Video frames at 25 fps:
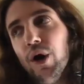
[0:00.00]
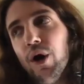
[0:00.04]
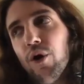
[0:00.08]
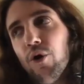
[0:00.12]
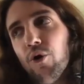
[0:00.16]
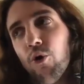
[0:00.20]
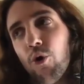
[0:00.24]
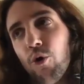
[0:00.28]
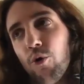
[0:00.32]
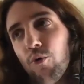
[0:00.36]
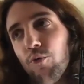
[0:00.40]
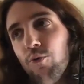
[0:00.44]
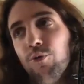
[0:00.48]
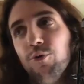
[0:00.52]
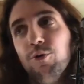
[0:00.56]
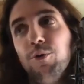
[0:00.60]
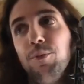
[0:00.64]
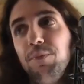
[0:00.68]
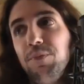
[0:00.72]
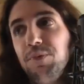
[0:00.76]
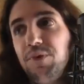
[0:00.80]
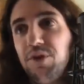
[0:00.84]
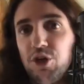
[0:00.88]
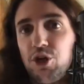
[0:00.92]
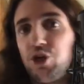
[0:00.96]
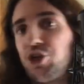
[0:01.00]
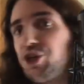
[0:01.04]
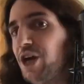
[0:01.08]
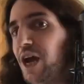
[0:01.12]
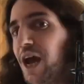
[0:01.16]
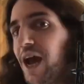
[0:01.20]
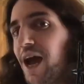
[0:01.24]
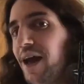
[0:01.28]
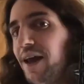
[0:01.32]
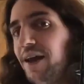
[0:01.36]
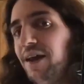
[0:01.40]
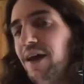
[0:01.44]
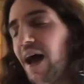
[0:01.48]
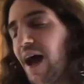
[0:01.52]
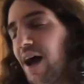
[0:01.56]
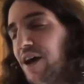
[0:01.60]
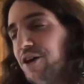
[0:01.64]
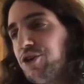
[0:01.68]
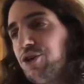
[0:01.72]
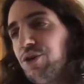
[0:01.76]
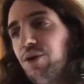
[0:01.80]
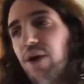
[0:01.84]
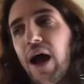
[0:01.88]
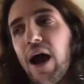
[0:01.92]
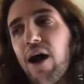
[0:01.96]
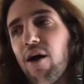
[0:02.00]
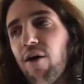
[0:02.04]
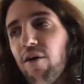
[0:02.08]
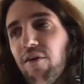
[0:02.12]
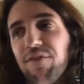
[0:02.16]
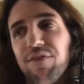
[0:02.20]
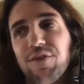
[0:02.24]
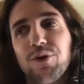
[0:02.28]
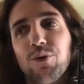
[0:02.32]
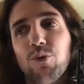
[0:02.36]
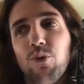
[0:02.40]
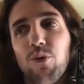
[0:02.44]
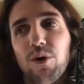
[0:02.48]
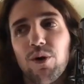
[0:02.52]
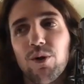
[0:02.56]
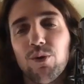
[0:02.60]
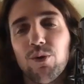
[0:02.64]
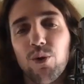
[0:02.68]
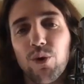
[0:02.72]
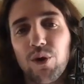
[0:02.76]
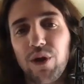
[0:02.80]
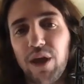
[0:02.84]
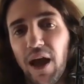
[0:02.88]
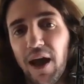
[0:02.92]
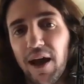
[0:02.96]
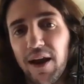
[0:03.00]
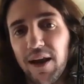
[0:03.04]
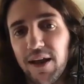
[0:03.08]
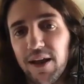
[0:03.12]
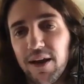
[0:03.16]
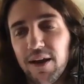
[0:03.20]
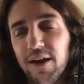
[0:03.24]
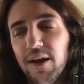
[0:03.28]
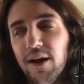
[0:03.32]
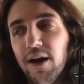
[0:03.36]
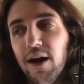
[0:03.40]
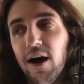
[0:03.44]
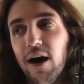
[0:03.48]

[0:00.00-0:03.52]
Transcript: or room to shed, however you want to look at it,